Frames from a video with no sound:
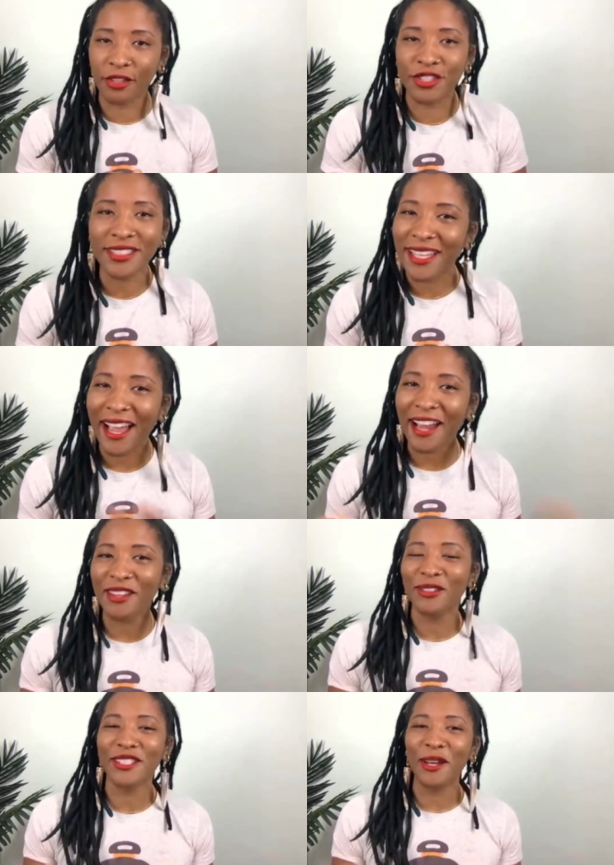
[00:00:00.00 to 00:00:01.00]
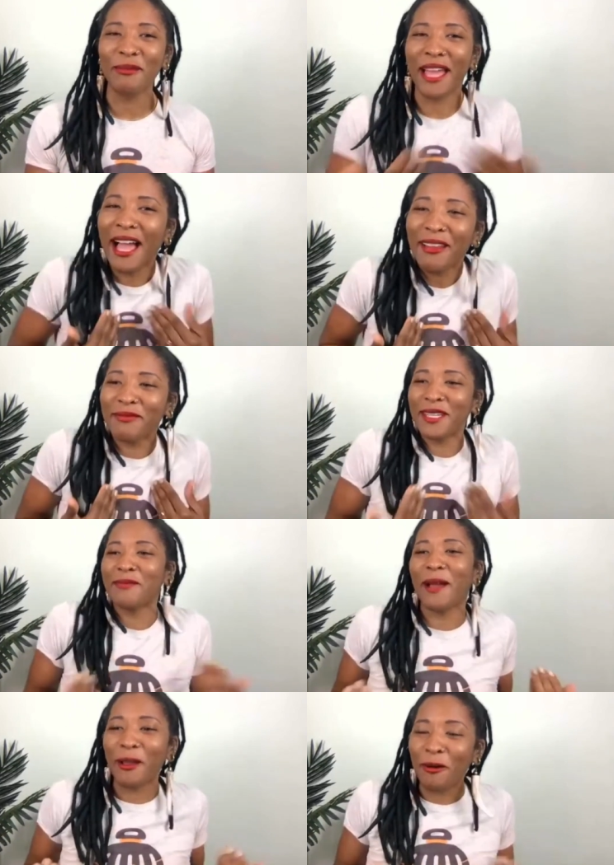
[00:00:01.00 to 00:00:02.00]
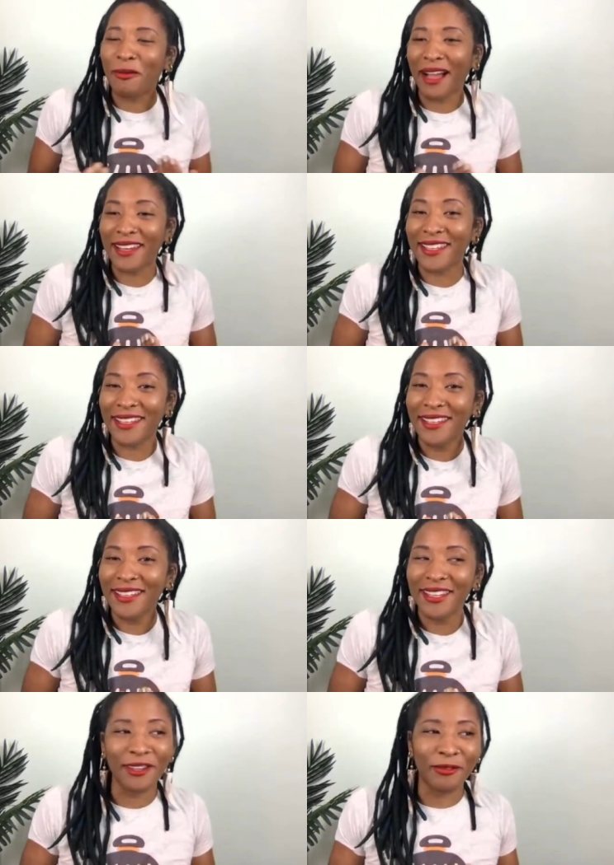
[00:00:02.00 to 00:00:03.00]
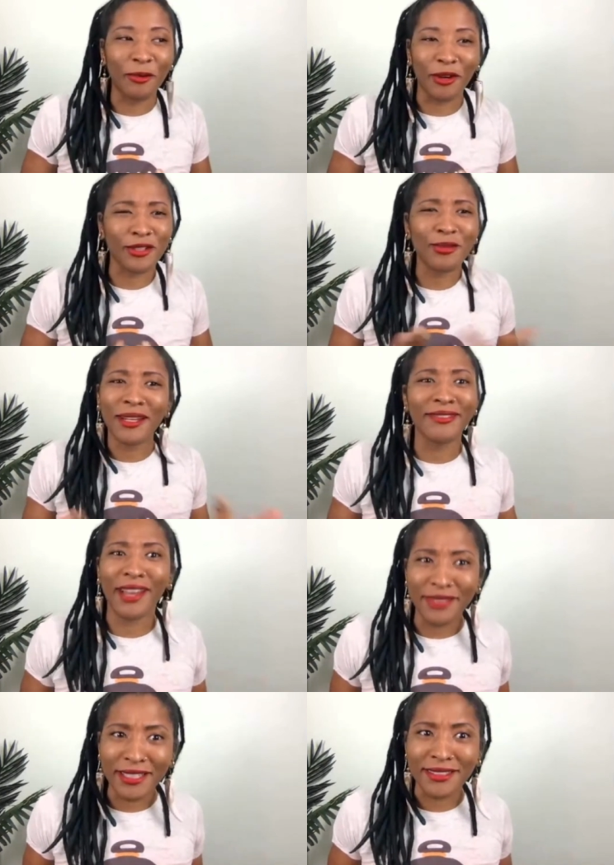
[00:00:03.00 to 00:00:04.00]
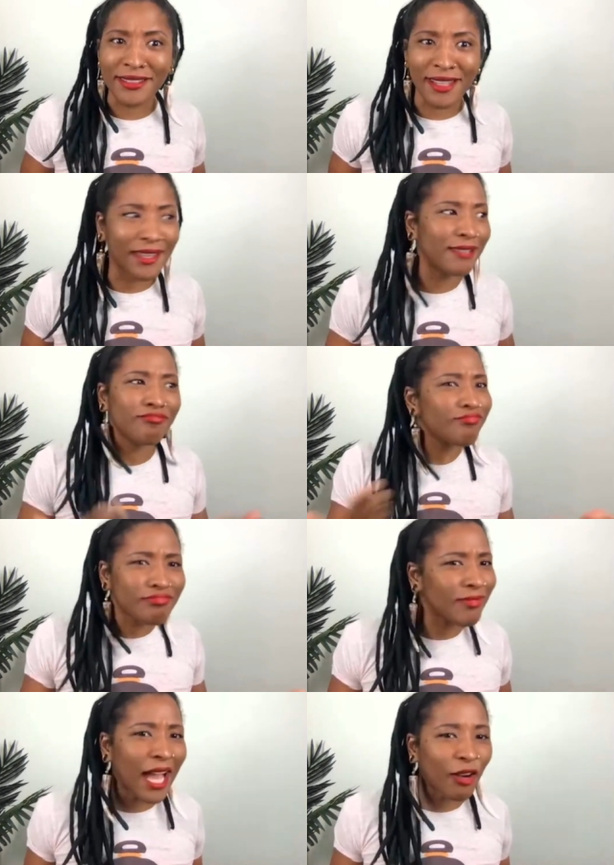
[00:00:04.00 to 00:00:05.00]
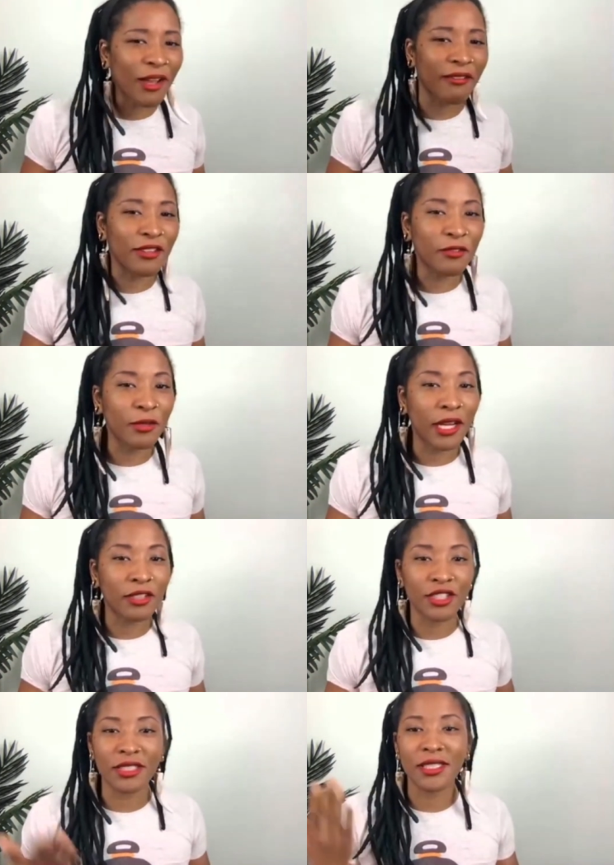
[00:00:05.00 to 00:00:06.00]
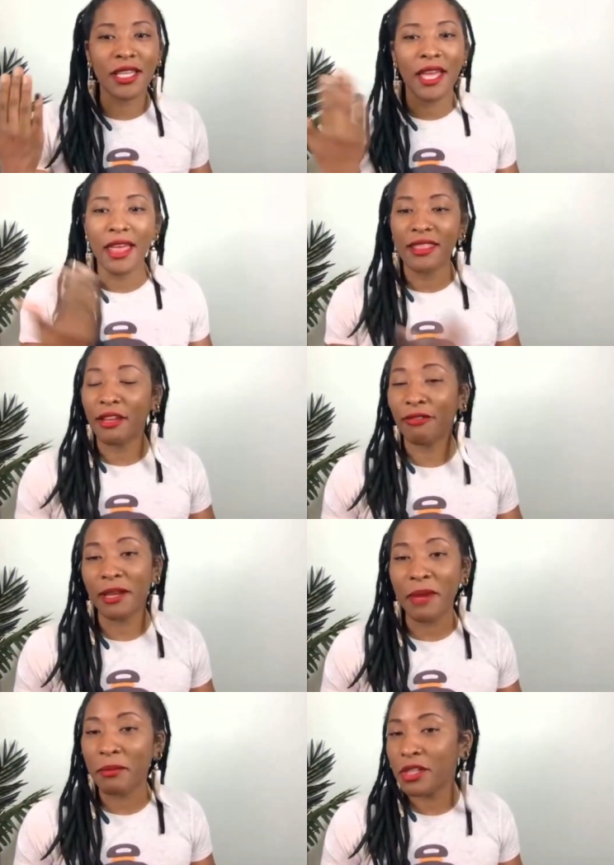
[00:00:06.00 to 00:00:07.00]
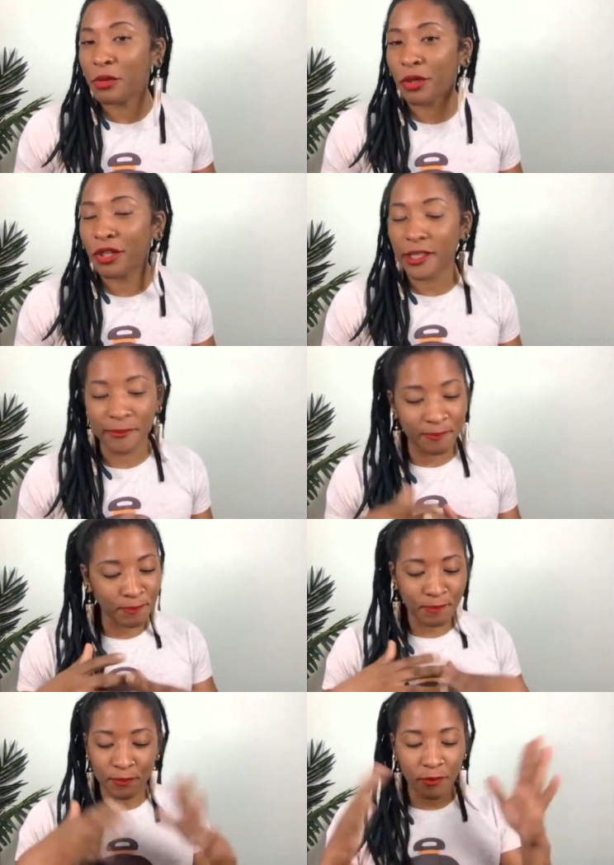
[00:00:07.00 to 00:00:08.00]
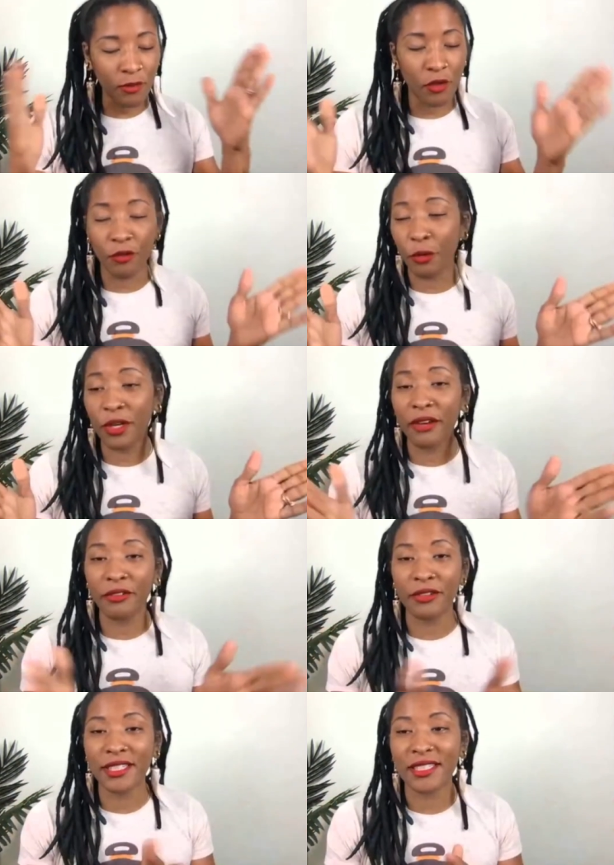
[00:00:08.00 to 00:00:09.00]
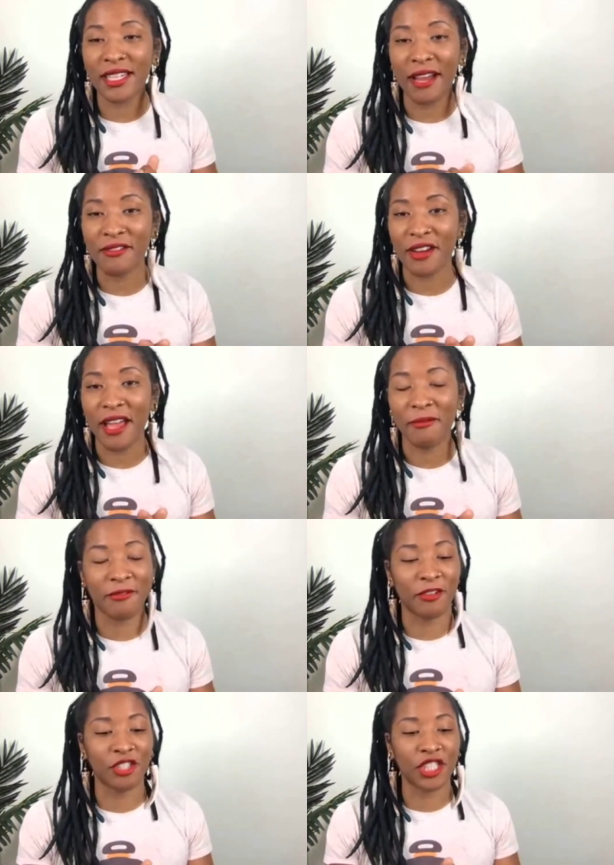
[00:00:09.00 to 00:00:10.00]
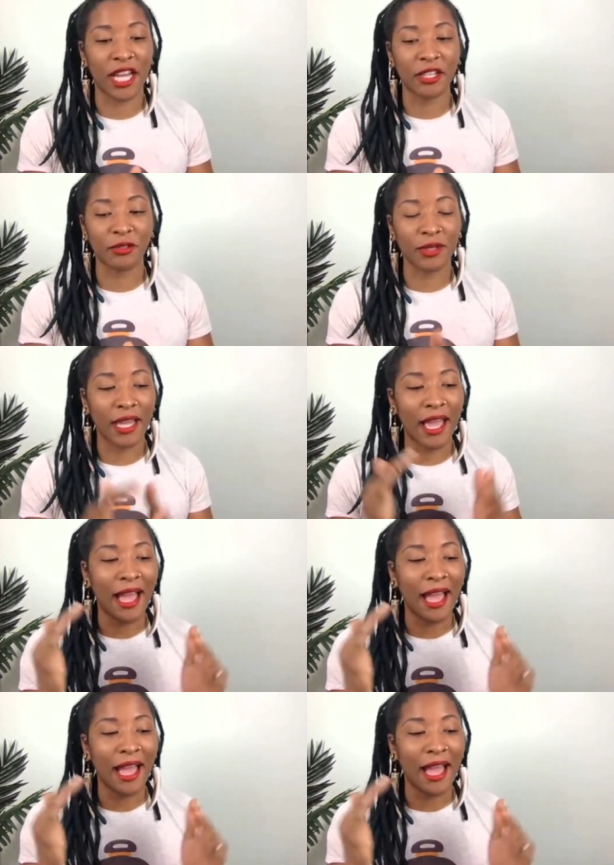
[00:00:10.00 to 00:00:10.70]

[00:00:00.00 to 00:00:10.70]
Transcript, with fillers: allergies. Like, how are you gonna tell me? I've been in my whole body for 25 years. Like, I don't have any food allergies." They ran my blood work for whatever reason after having first child.